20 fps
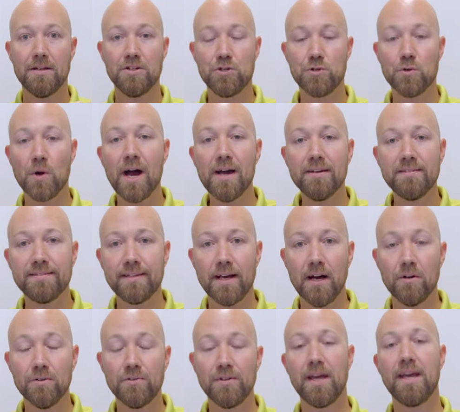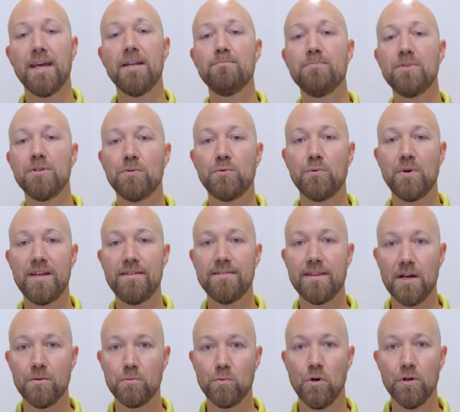dries out in between
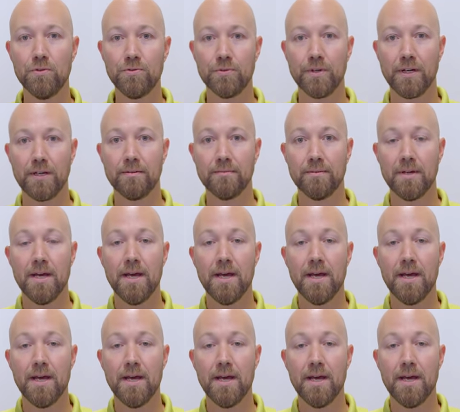that watering.